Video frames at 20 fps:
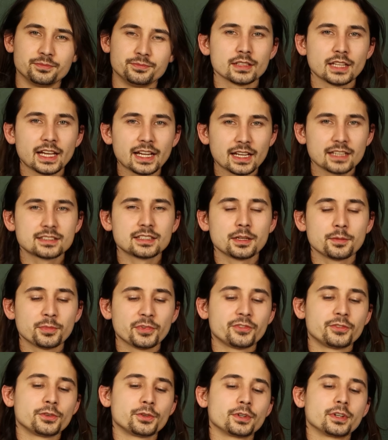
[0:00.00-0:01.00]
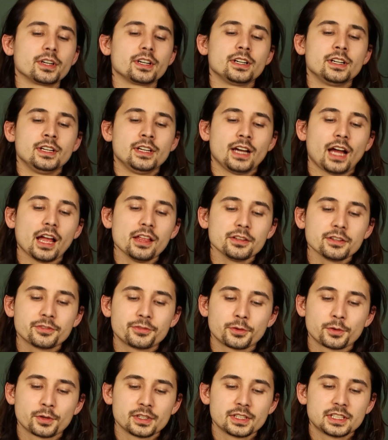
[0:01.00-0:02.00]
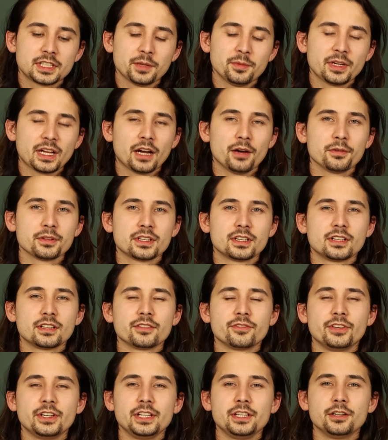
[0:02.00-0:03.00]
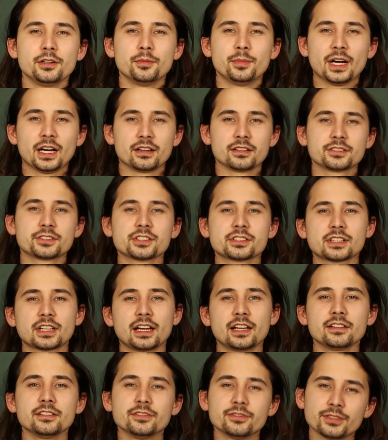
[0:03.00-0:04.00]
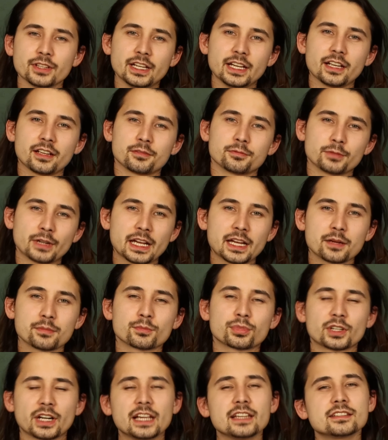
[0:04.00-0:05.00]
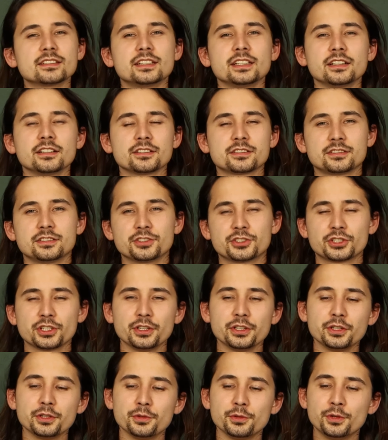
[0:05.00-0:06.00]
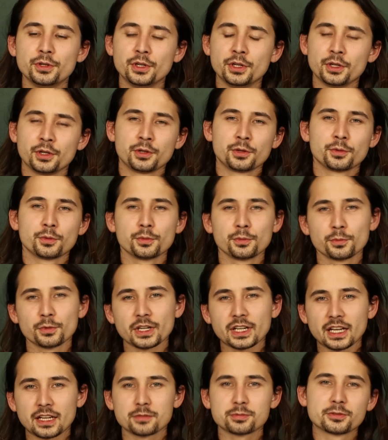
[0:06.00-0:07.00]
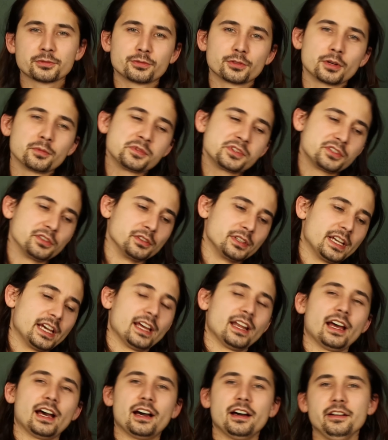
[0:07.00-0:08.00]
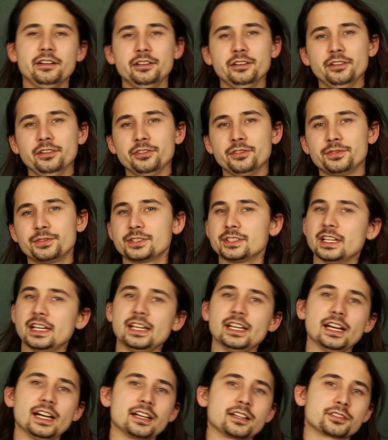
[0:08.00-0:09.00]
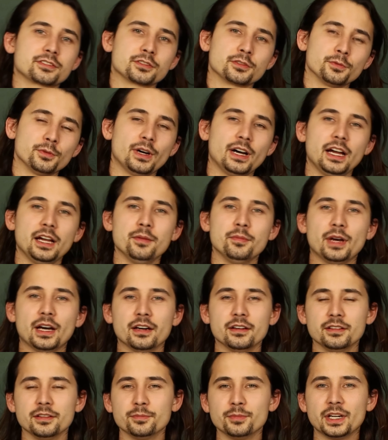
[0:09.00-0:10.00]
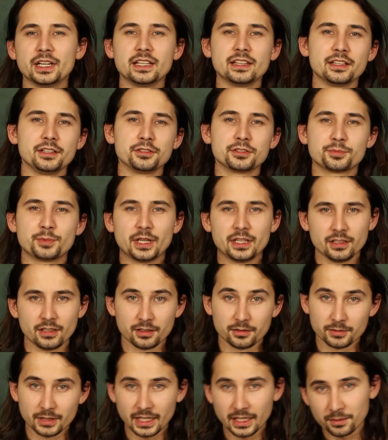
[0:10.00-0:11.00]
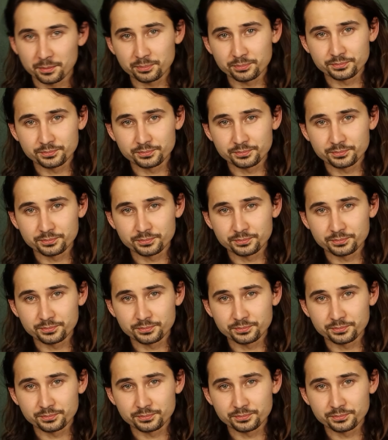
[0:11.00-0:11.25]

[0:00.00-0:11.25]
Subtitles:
Like I said before, I look forward to coming out with another video about just kind of like RAM price tiers to show you what kind of performance you'll get out of, say, X or Y amount of money that you spend on RAM.